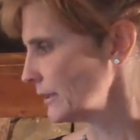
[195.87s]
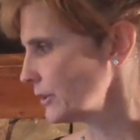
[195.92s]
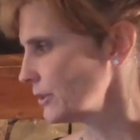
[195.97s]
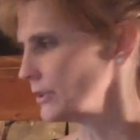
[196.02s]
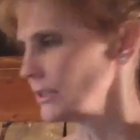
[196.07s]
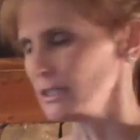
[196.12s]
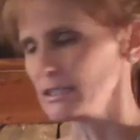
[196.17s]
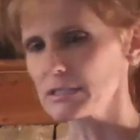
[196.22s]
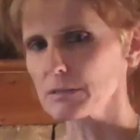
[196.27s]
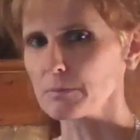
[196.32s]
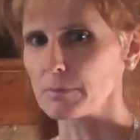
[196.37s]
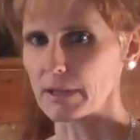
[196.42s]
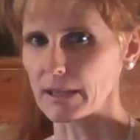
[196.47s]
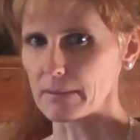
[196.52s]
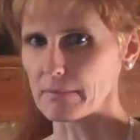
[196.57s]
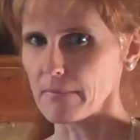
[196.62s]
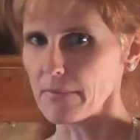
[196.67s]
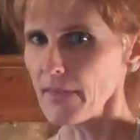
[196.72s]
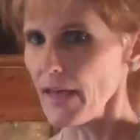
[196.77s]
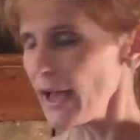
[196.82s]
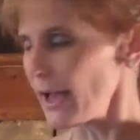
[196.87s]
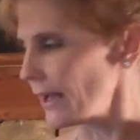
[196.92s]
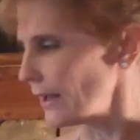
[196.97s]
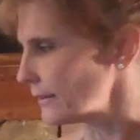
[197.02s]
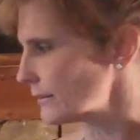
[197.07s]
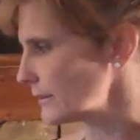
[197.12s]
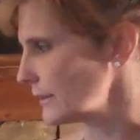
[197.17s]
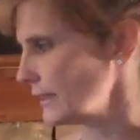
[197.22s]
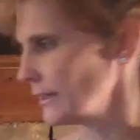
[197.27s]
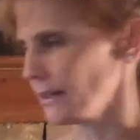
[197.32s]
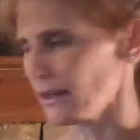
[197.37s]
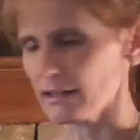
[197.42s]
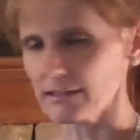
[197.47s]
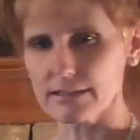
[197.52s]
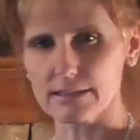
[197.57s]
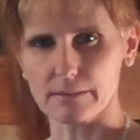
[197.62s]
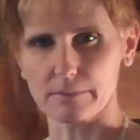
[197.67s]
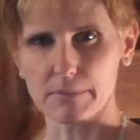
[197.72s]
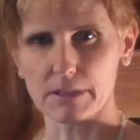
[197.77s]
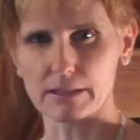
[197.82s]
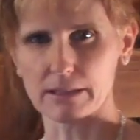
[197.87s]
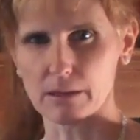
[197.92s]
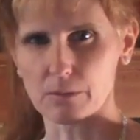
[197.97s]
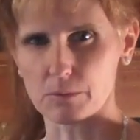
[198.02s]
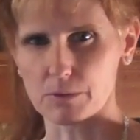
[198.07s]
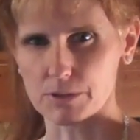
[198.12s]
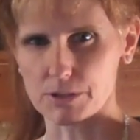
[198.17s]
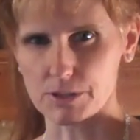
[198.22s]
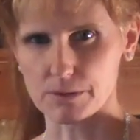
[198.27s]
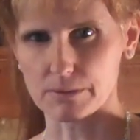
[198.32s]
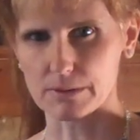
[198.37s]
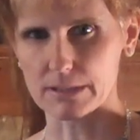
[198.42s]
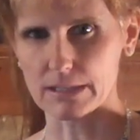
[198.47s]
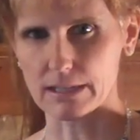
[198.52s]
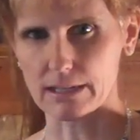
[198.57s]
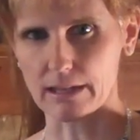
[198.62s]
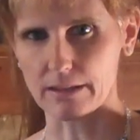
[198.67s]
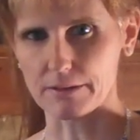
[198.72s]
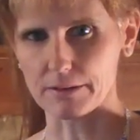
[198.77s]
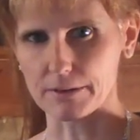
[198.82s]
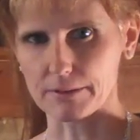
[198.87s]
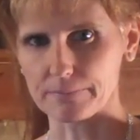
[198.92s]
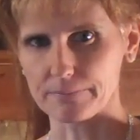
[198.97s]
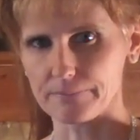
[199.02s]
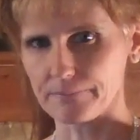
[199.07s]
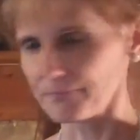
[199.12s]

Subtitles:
you need to blame that and not something that we're doing together.